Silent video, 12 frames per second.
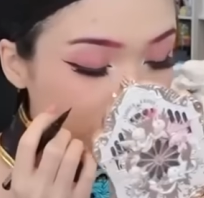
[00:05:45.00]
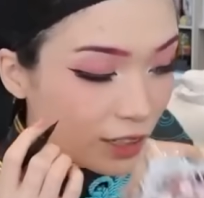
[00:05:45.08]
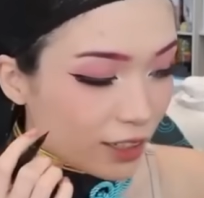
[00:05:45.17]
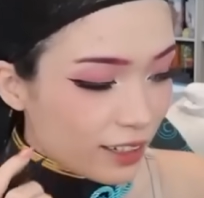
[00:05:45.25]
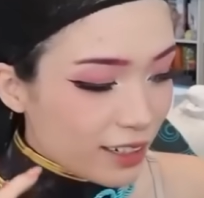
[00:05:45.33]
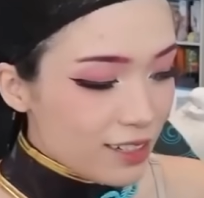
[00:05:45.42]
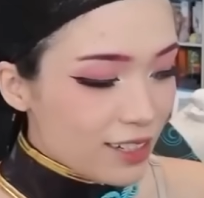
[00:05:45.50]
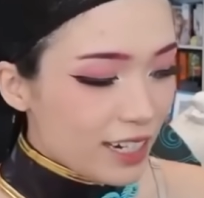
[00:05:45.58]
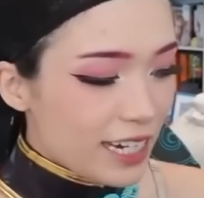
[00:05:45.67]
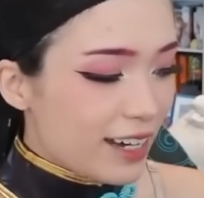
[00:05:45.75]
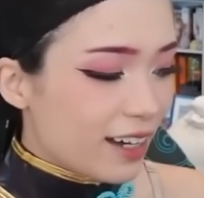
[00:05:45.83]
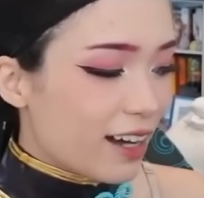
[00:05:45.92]
The thing is,
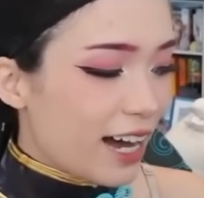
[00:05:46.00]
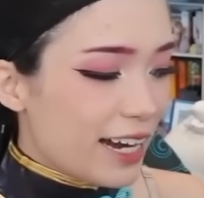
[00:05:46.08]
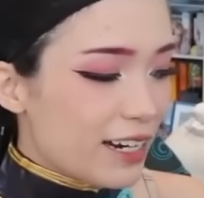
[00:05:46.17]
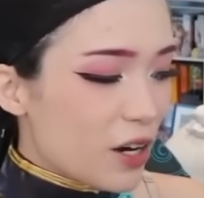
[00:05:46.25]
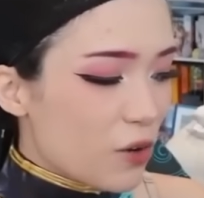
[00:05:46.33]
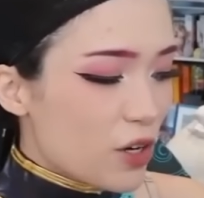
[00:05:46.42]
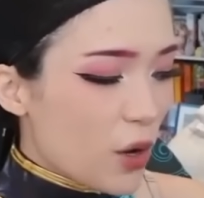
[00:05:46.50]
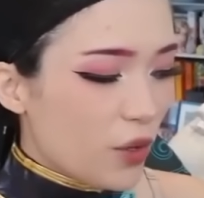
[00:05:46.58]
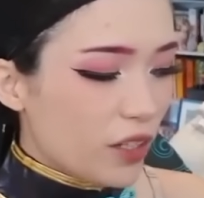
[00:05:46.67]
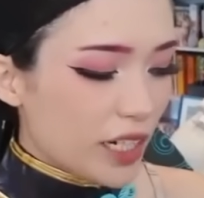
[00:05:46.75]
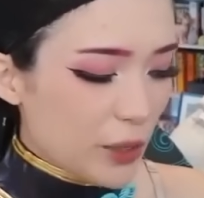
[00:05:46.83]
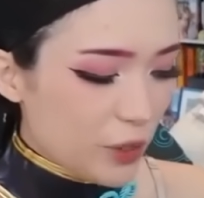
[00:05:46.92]
like, I know no
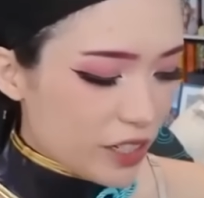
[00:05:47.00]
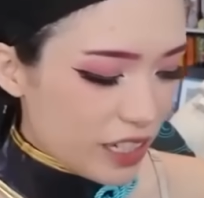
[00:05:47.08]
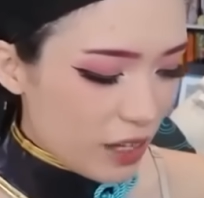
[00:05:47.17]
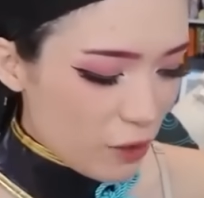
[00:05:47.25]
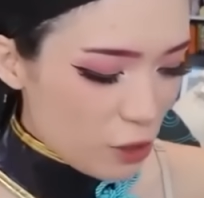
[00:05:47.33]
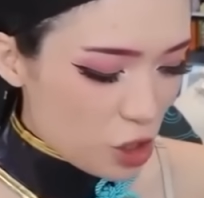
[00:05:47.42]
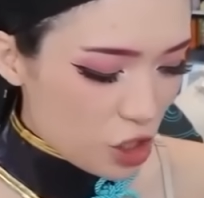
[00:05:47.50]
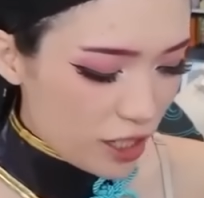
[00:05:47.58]
one there would give a